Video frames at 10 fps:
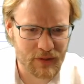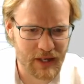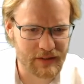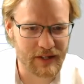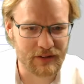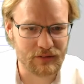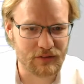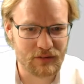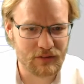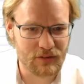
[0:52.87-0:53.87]
and then
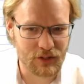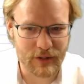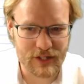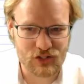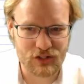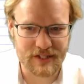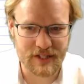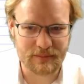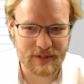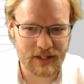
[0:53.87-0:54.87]
the questions
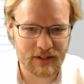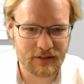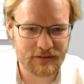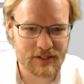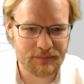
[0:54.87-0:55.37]
themselves.